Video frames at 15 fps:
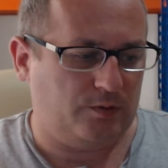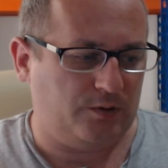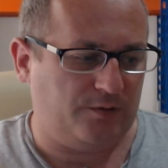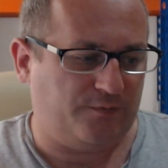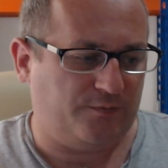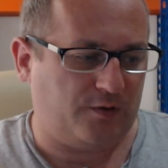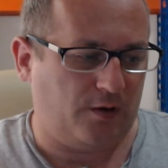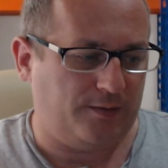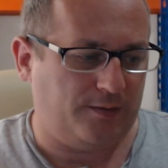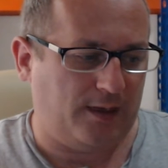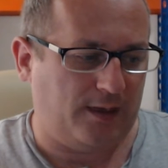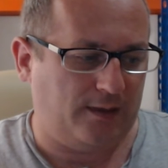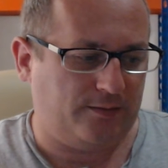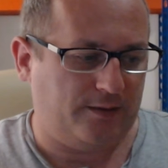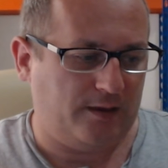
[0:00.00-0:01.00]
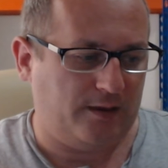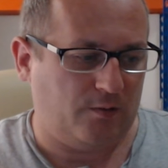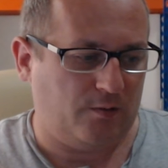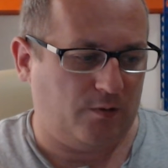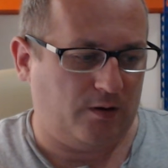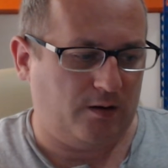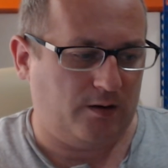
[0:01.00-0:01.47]
you've got that
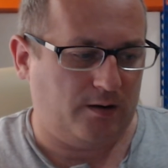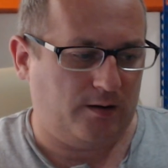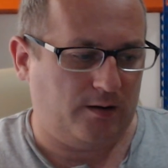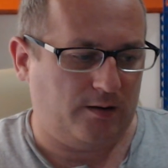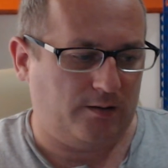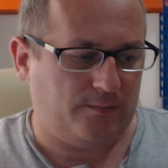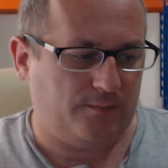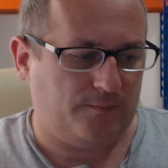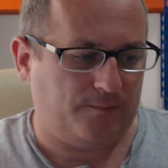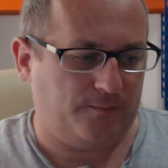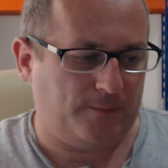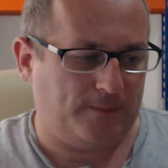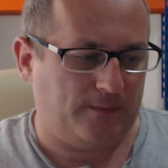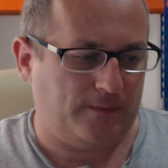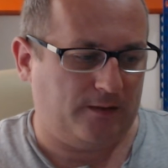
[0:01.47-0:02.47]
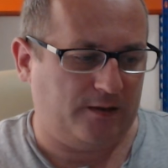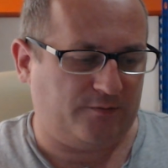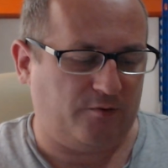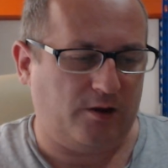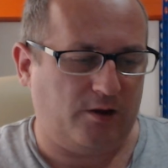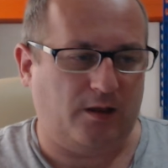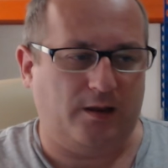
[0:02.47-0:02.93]
thing where it's
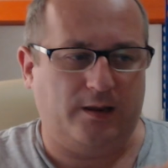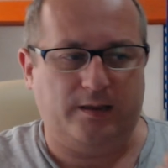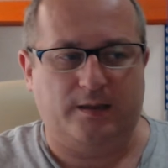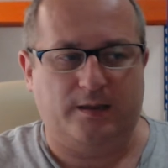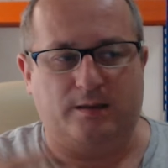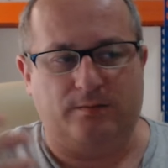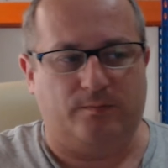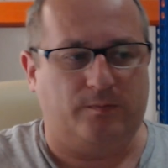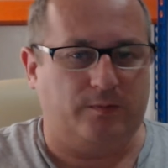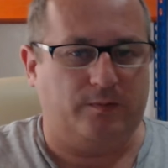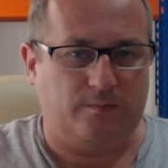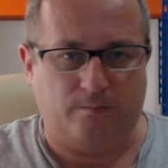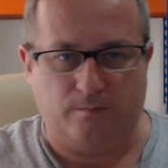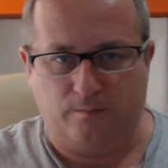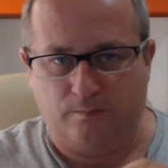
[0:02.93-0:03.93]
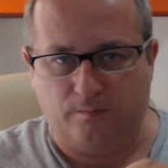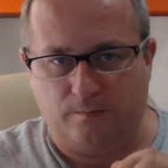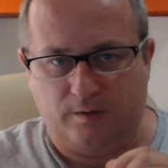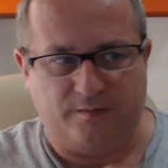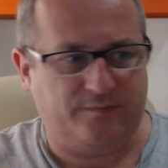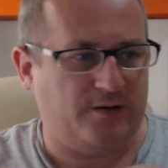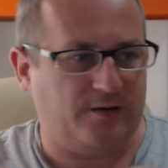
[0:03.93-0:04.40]
very likely
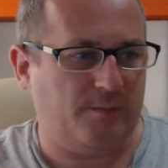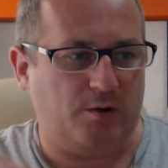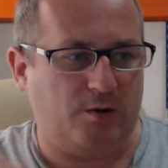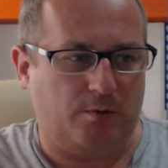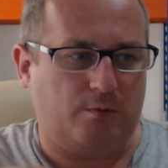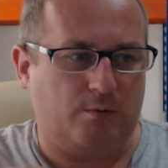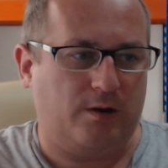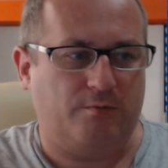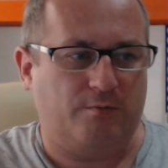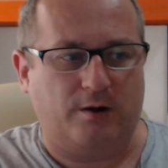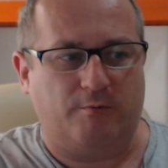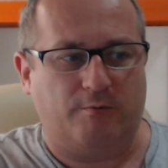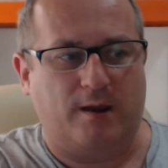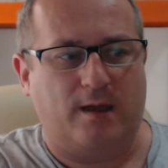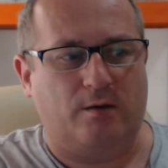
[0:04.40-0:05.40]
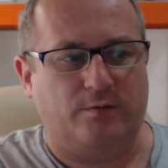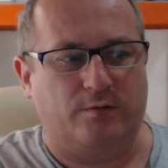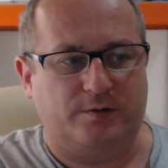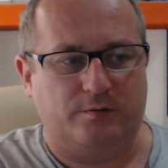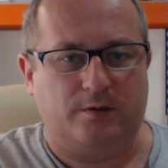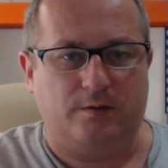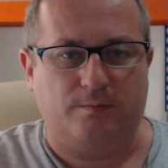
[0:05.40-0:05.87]
his family will want to run around,
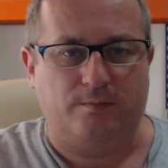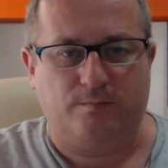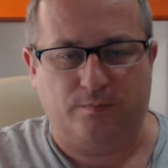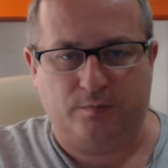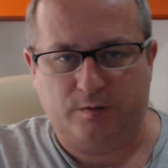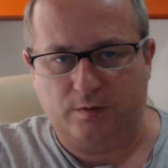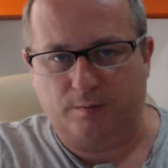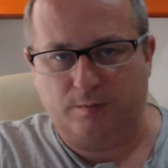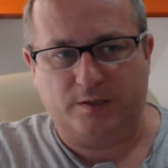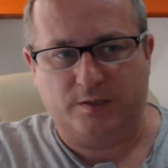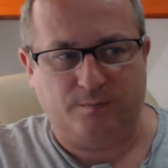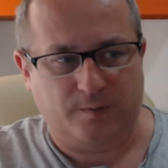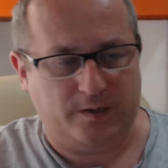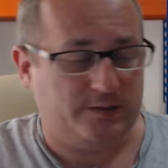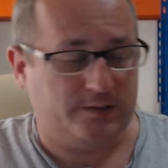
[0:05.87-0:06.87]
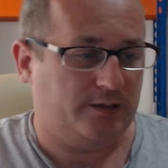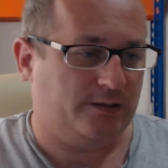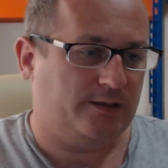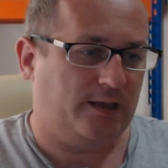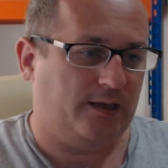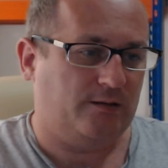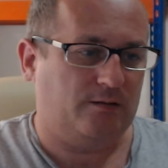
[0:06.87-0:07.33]
do the do the bits and pieces,
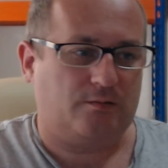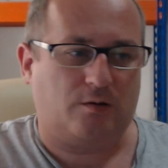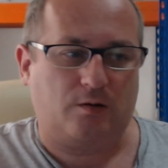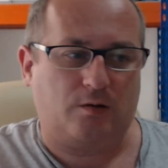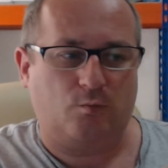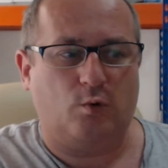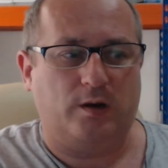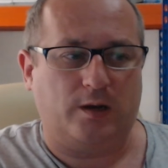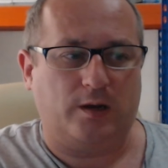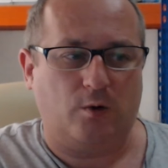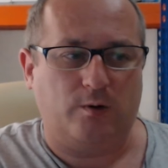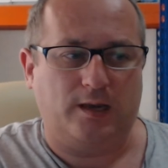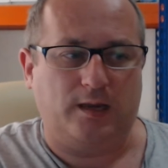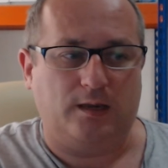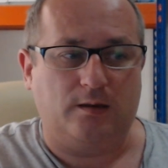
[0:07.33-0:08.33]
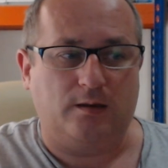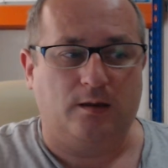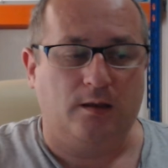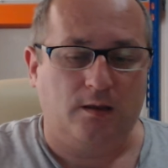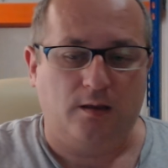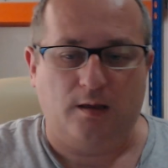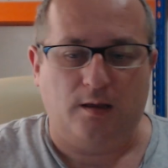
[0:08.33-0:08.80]
then want to go and eat
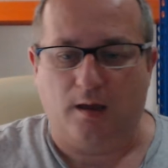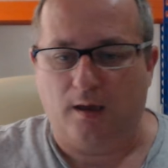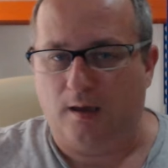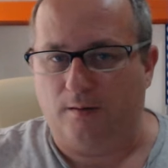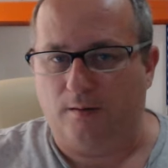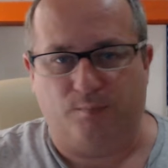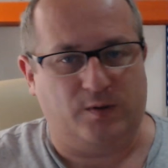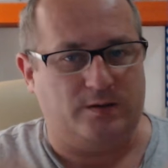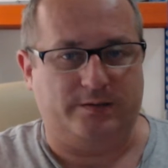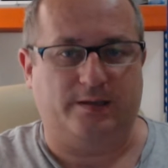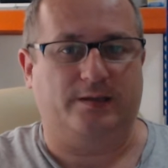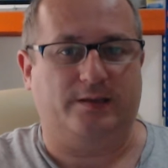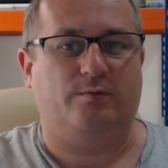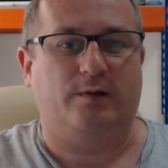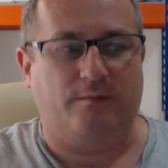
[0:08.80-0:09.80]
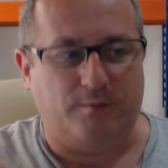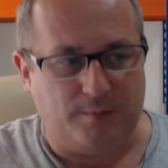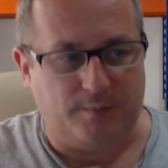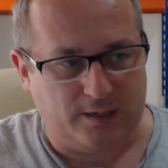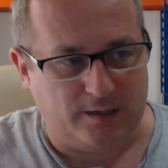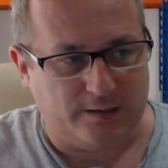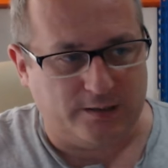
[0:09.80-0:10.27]
uh, because that's what
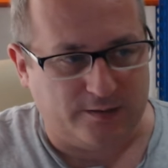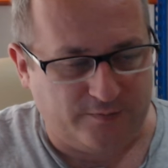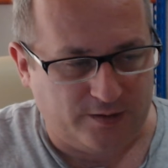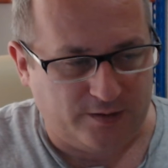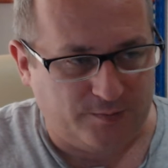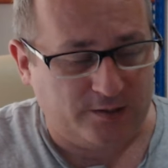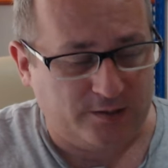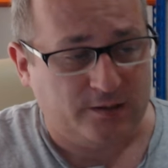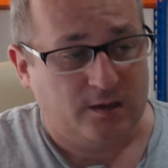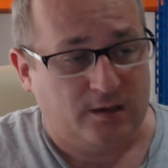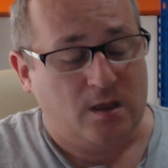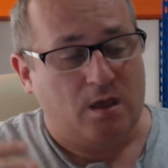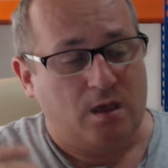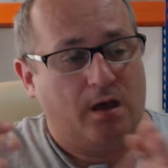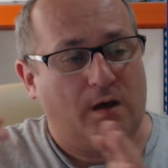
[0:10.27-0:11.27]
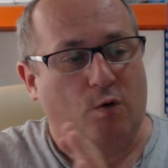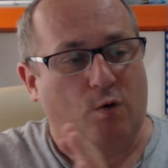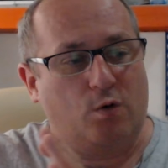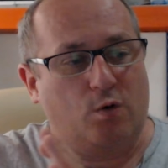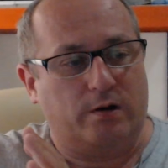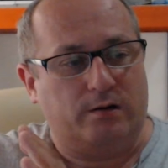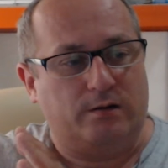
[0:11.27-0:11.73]
everybody does in the Philippines.
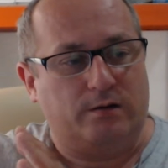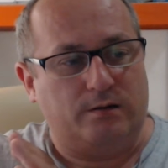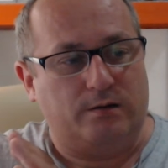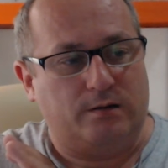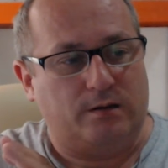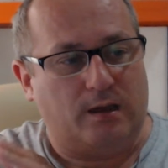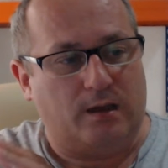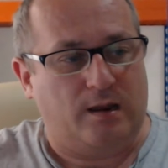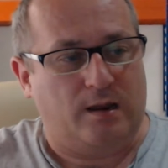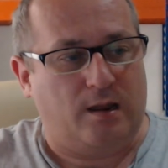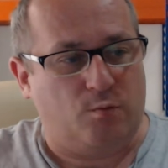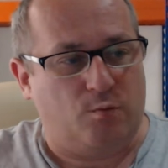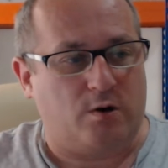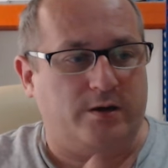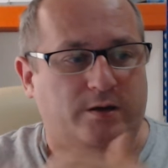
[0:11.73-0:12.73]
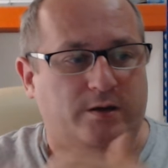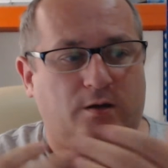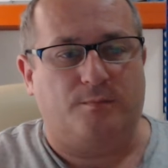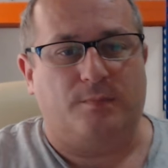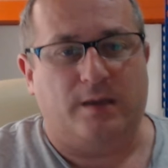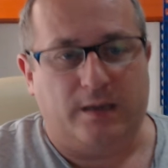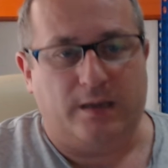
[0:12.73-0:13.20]
Or and then where you
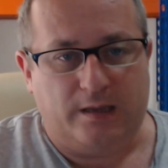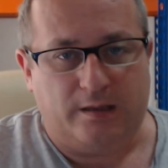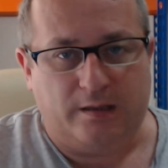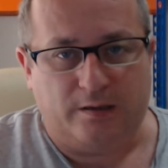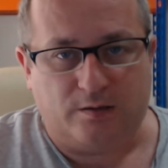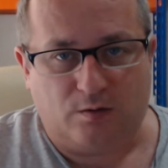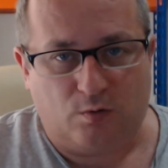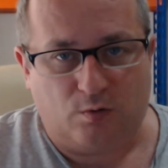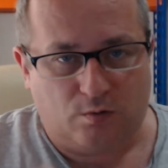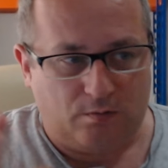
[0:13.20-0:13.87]
got me, that's